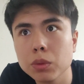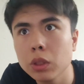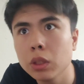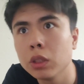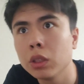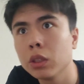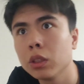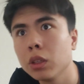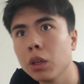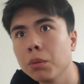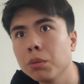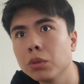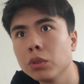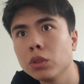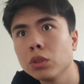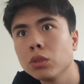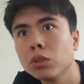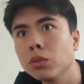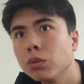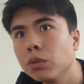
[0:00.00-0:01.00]

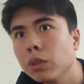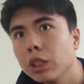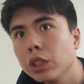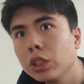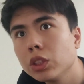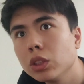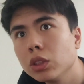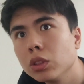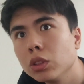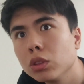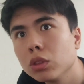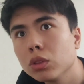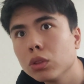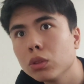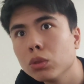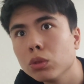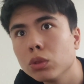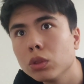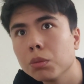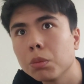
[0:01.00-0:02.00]
observation
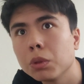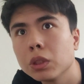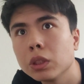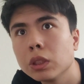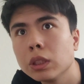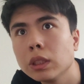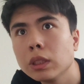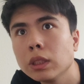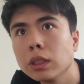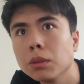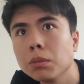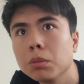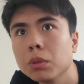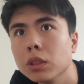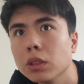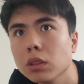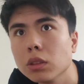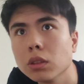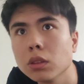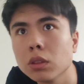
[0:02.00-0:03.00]
include
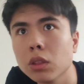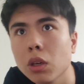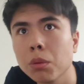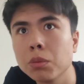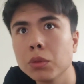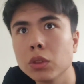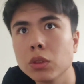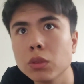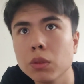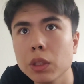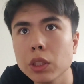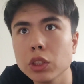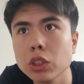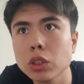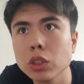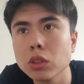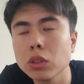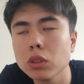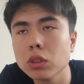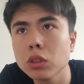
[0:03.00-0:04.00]
participant
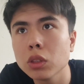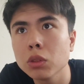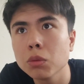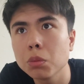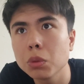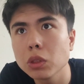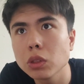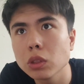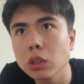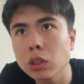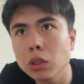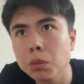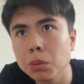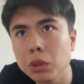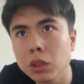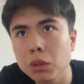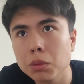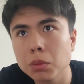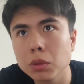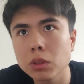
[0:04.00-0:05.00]
observation and
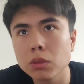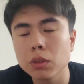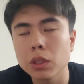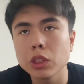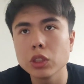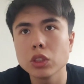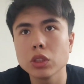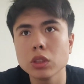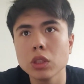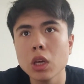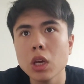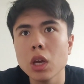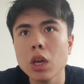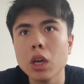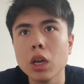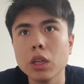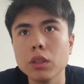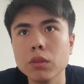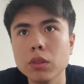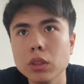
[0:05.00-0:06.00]
non-participant observation.
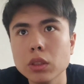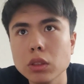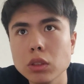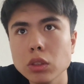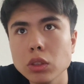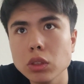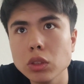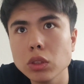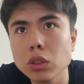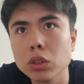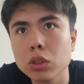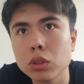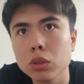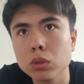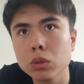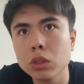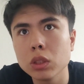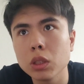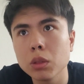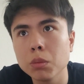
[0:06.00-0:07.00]
Advantages
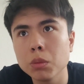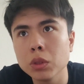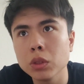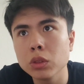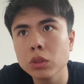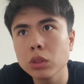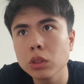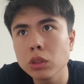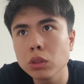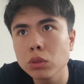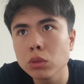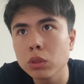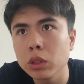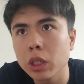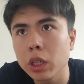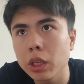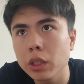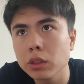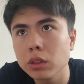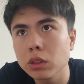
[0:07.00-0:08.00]
include the ability to
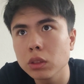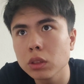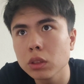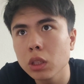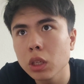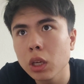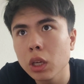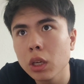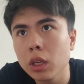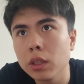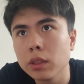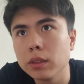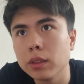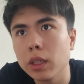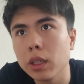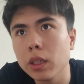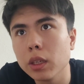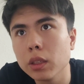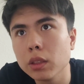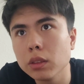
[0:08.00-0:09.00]
gather
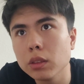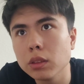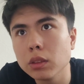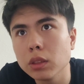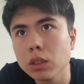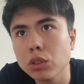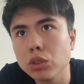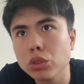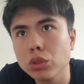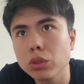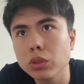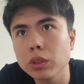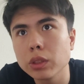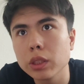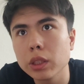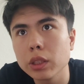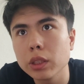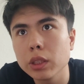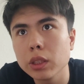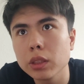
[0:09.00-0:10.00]
data in the natural
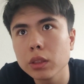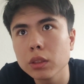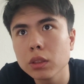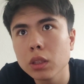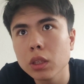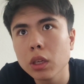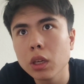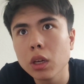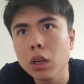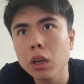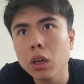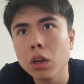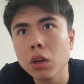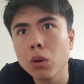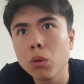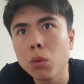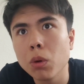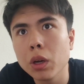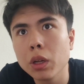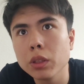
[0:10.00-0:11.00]
setting,
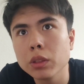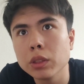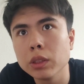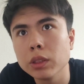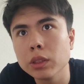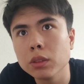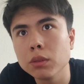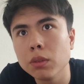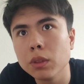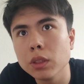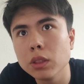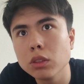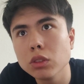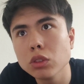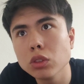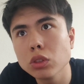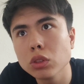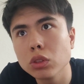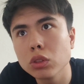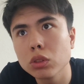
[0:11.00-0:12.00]
while
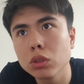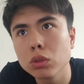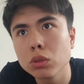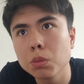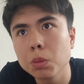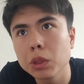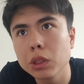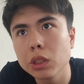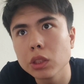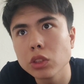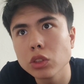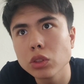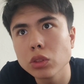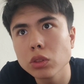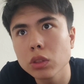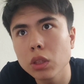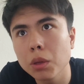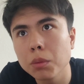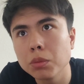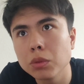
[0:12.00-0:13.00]
disadvantages include
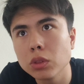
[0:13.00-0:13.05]
potential